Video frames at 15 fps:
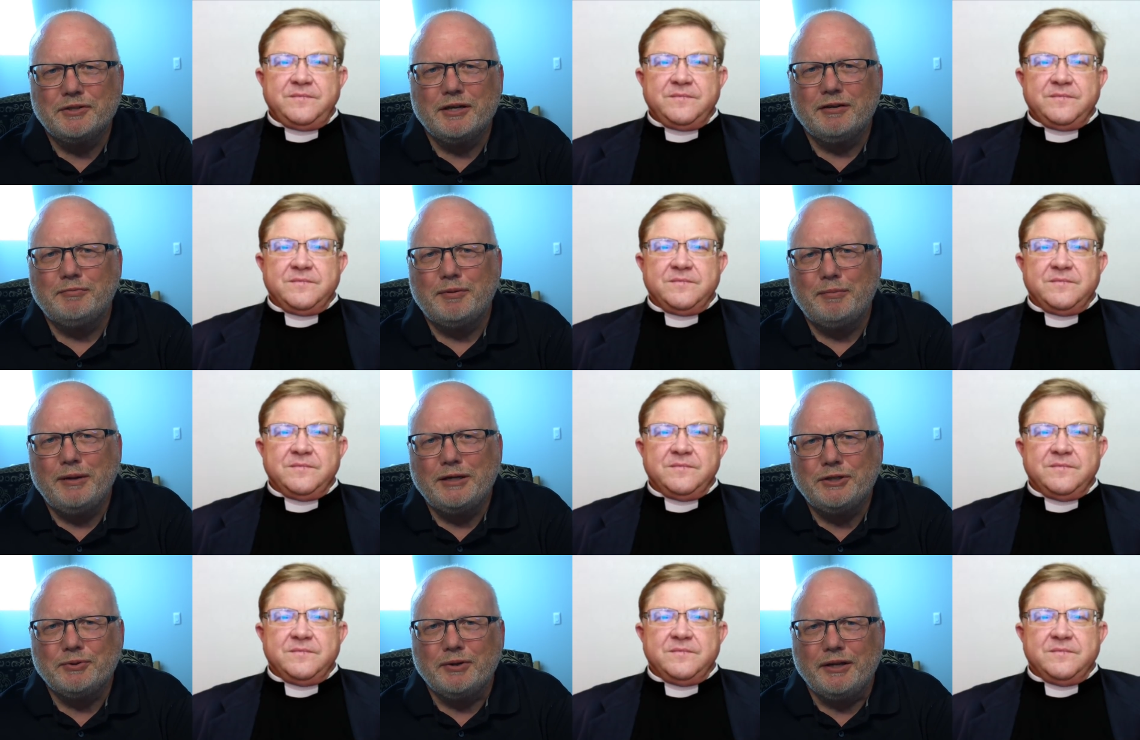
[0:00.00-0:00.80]

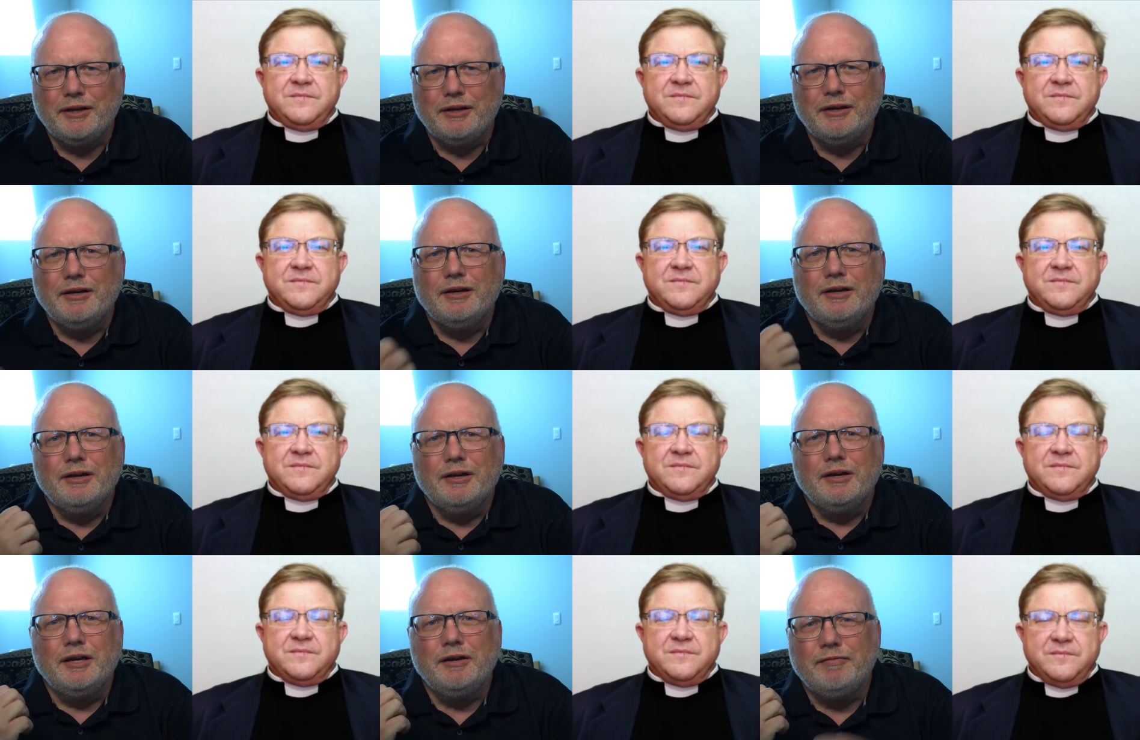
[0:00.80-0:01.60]
Speaker 1: self-perpetuating.
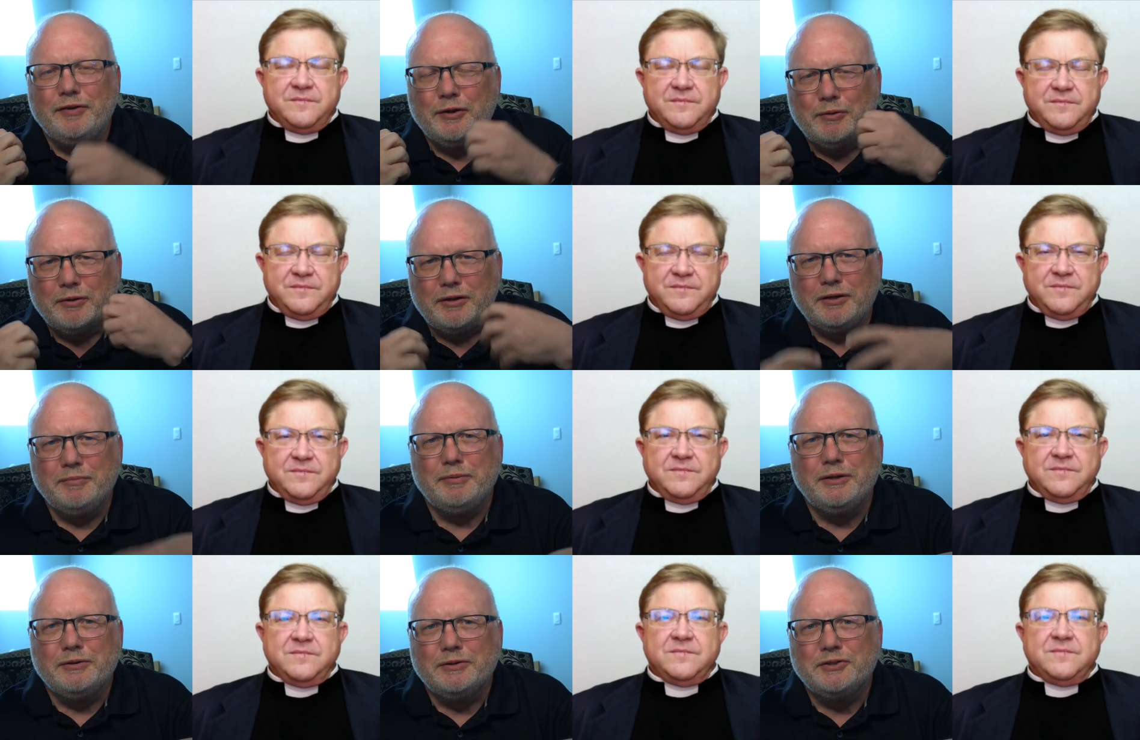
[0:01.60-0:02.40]
If you are
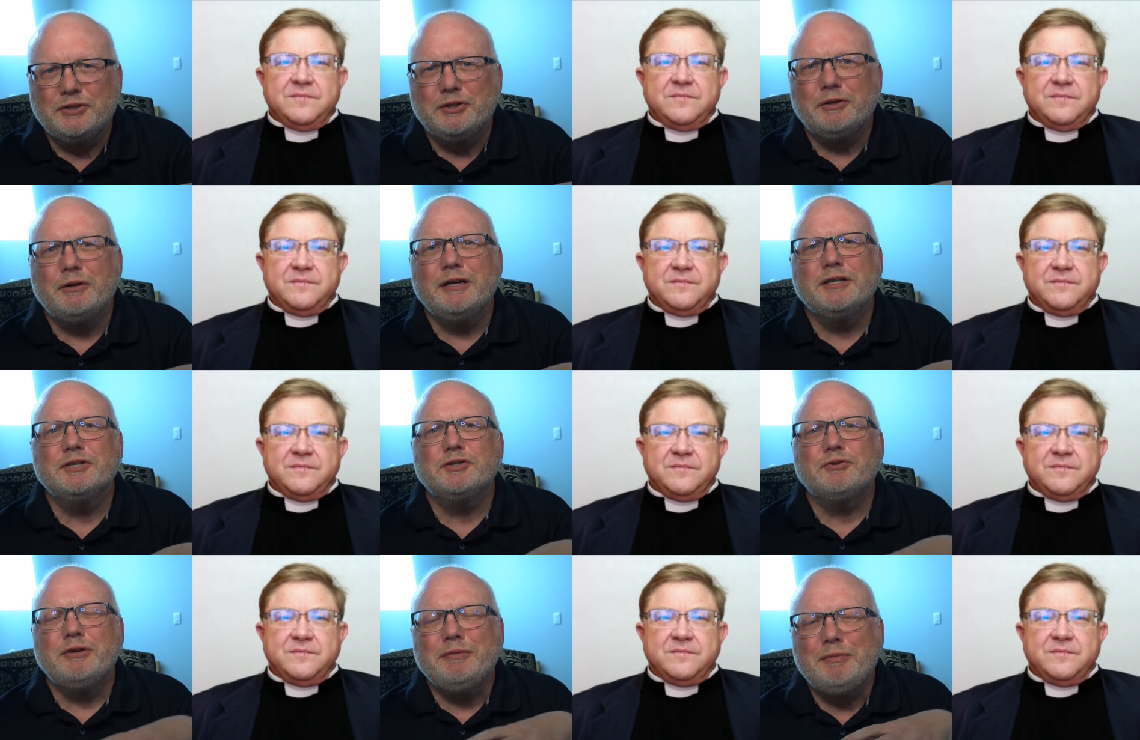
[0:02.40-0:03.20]
abused, you are
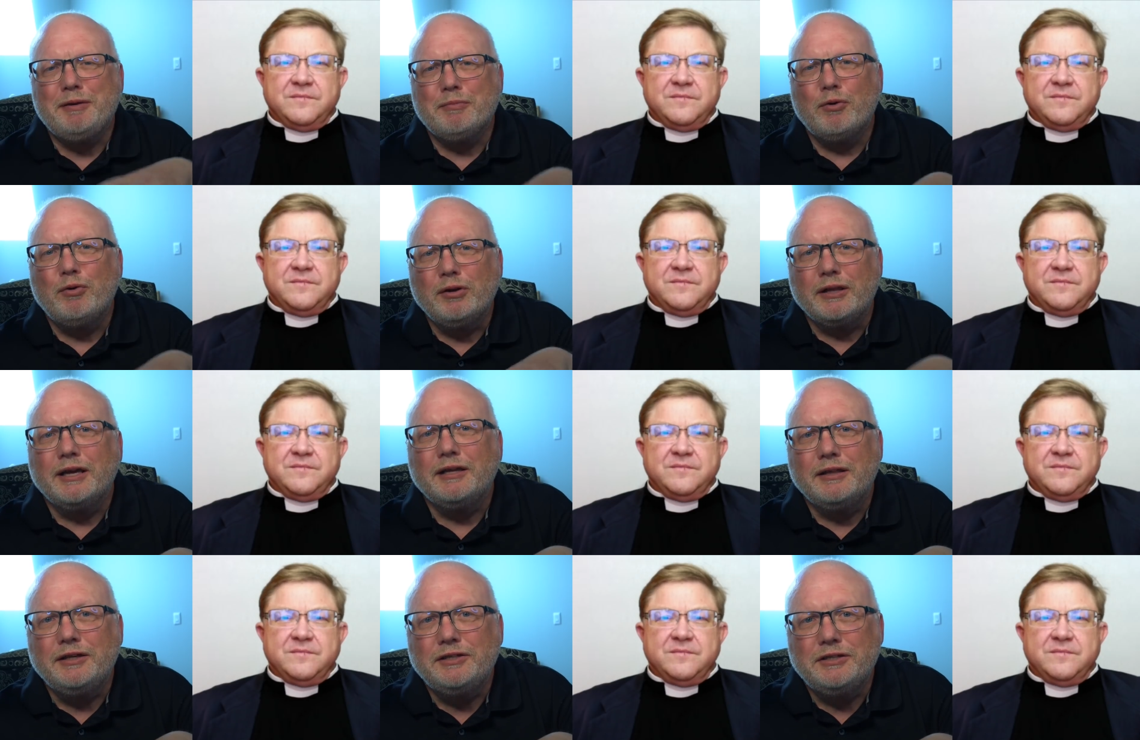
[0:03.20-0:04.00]
extremely more
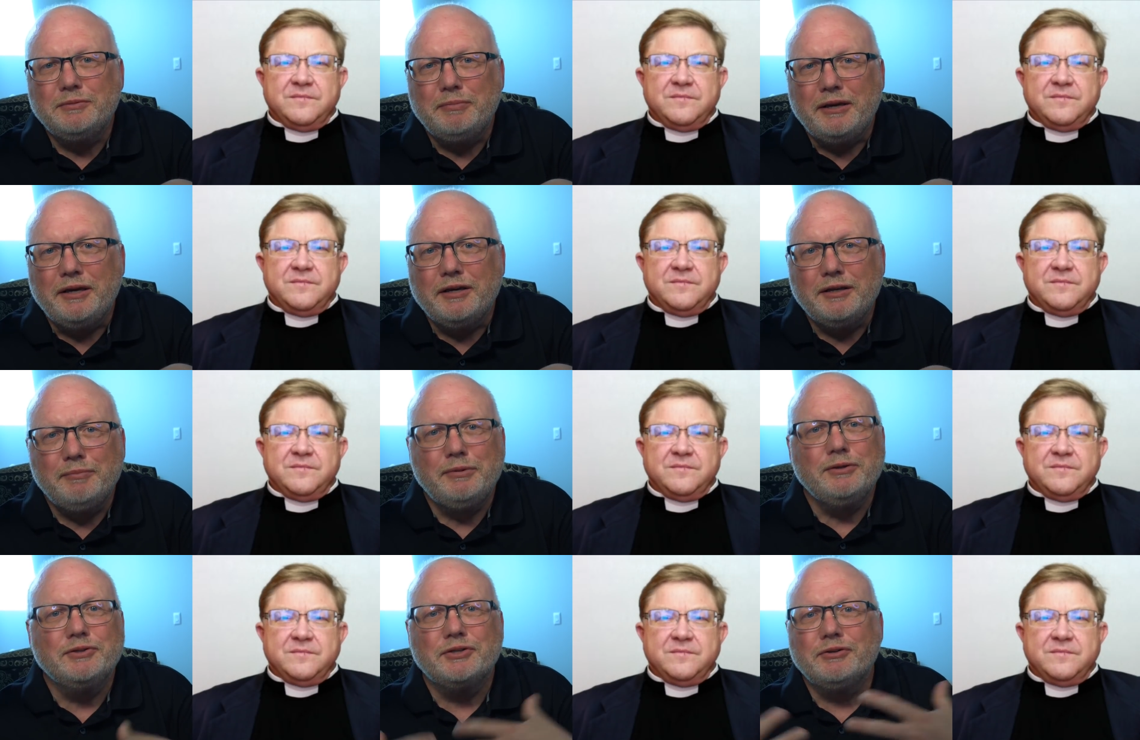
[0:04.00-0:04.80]
likely to be an
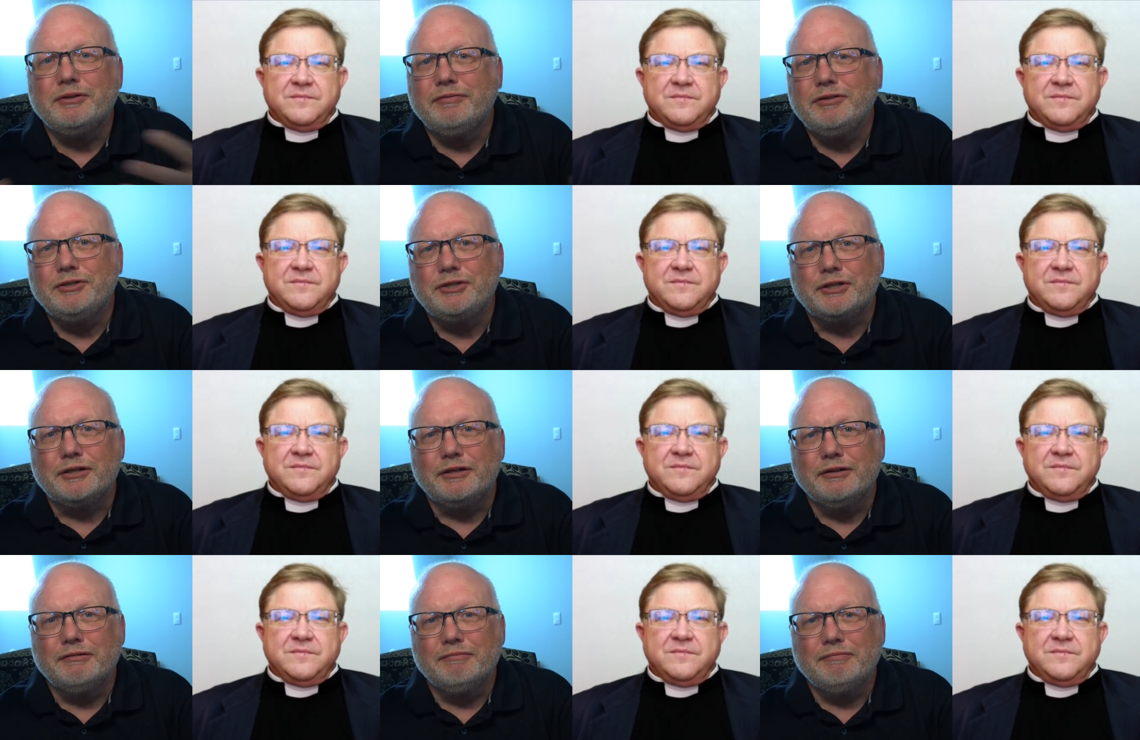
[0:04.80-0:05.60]
abuser in the
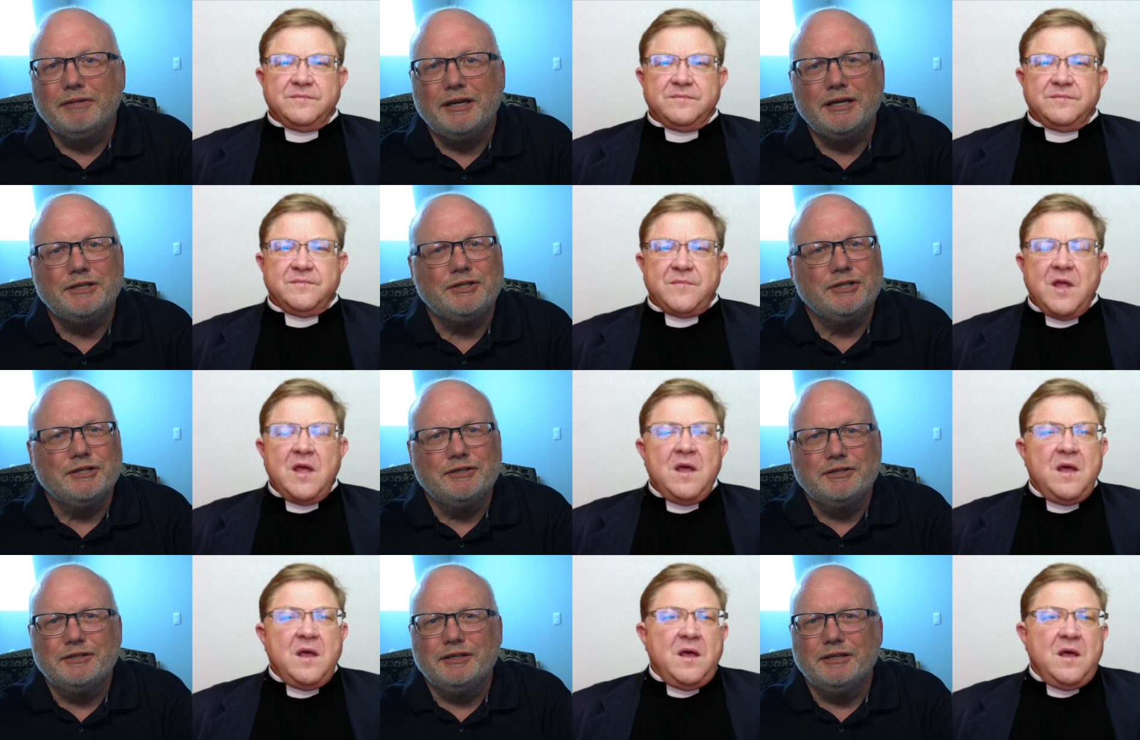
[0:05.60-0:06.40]
future. It's
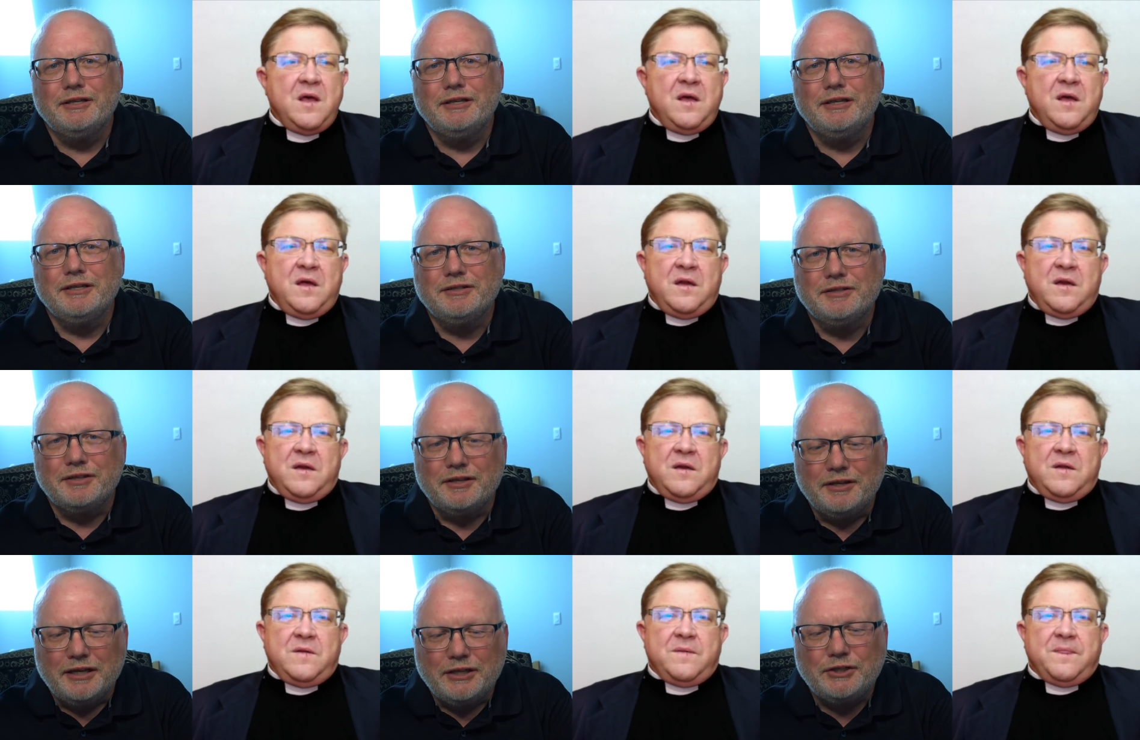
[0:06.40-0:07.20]
just the it's
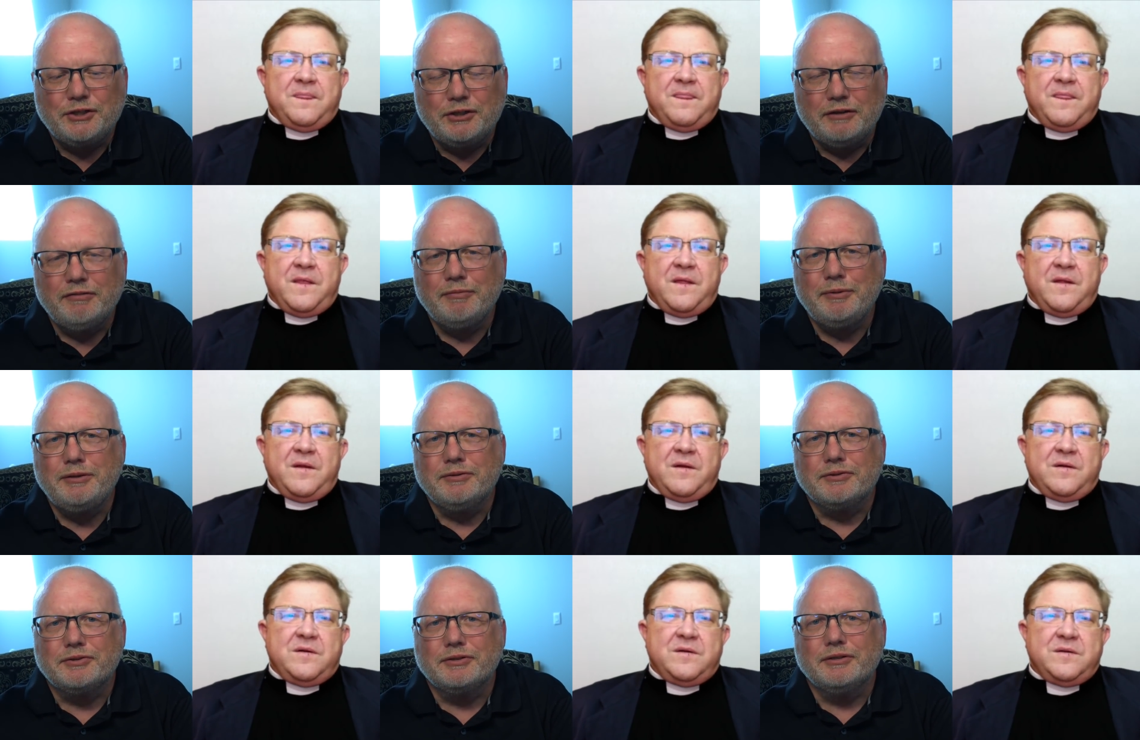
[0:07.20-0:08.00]
the nature of
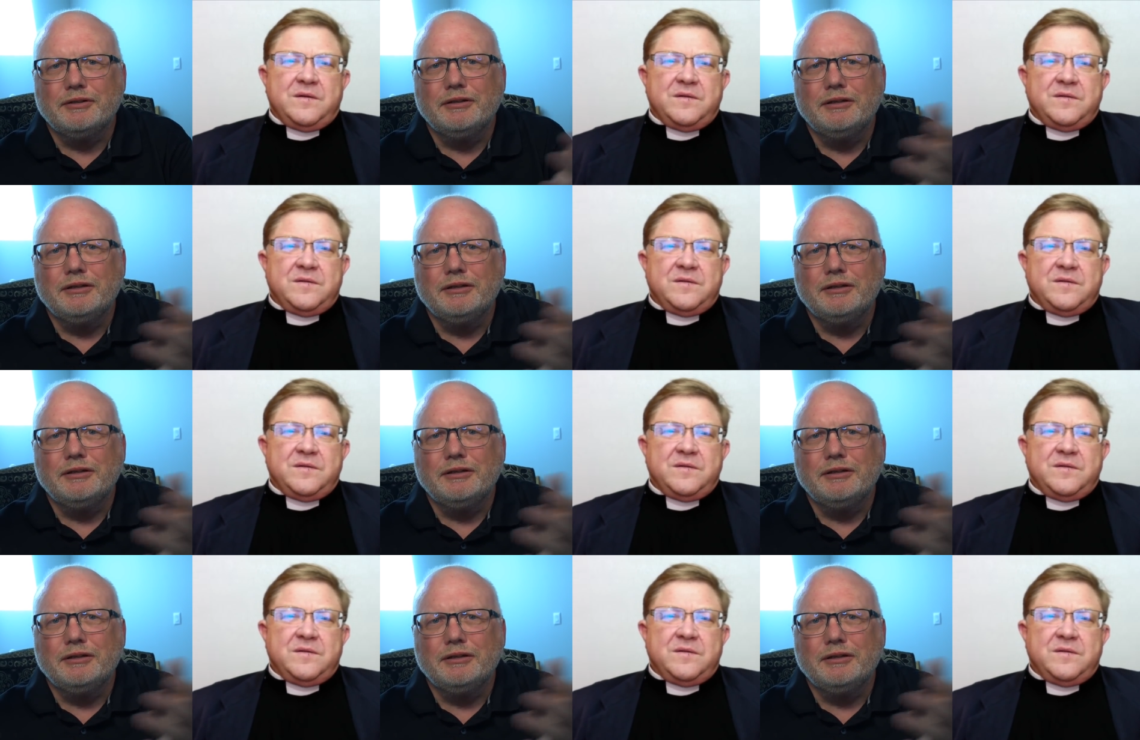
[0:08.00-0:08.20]
abuse.